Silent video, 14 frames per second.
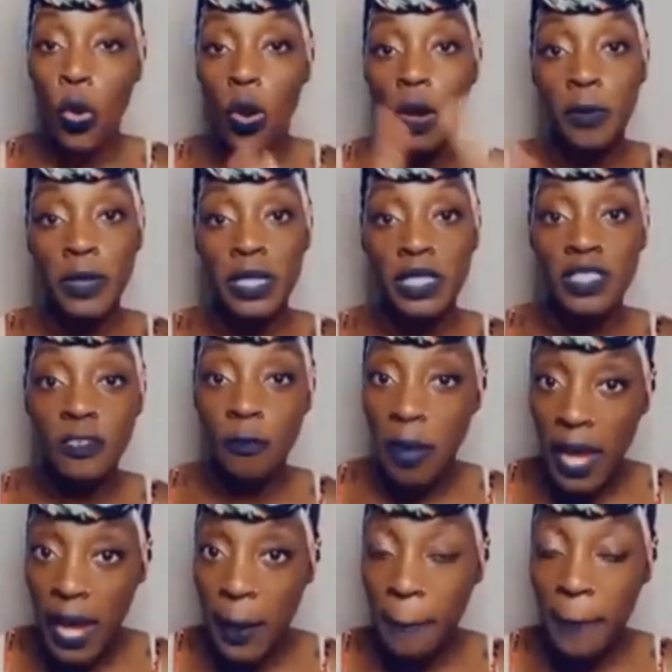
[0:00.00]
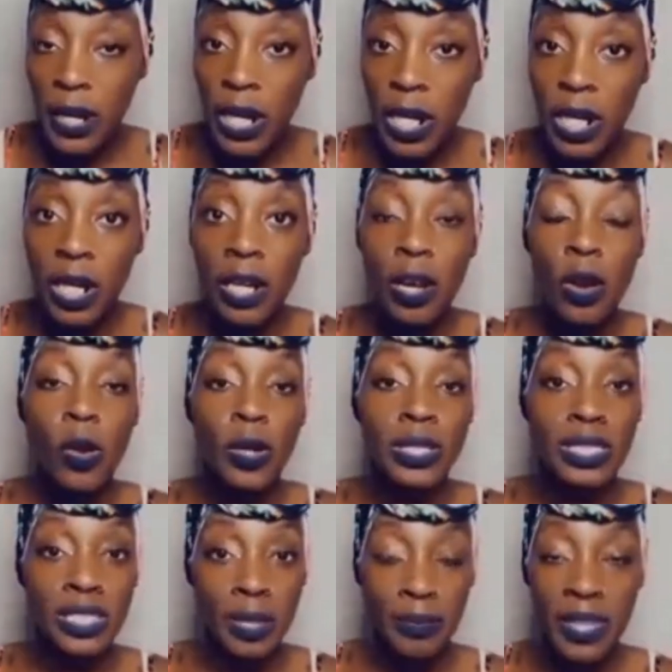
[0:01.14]
or a piece of paper or
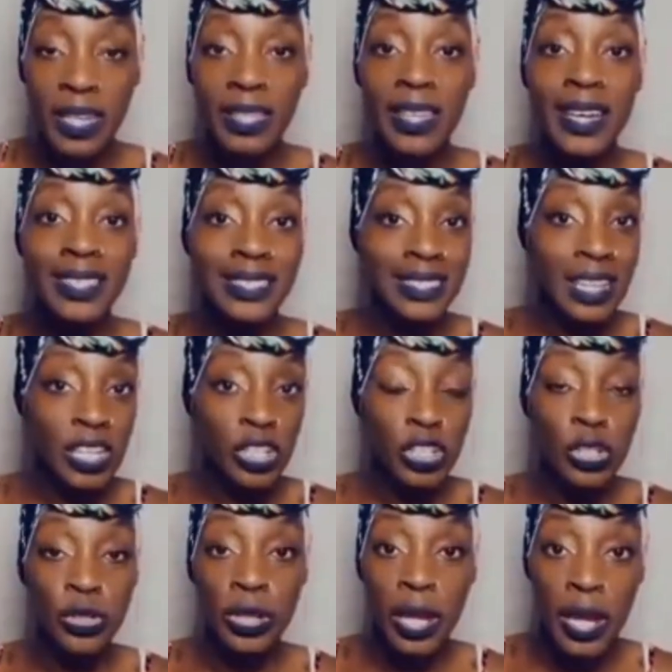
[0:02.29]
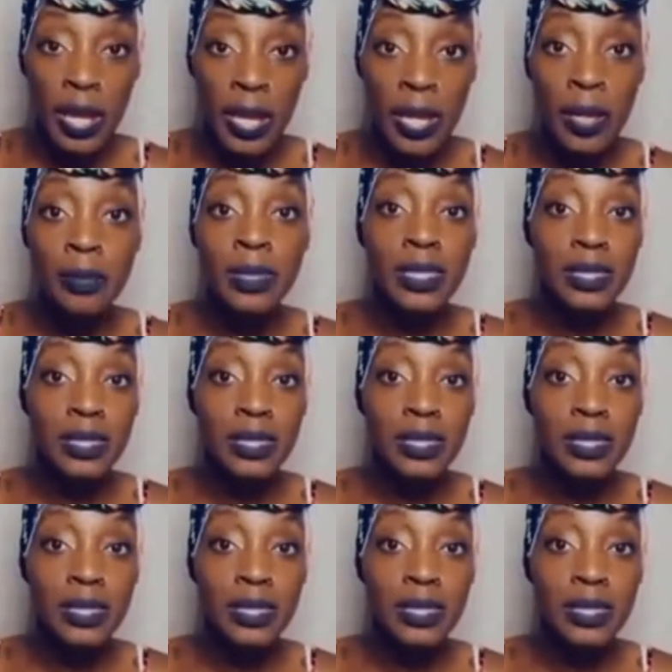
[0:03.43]
something that states your name,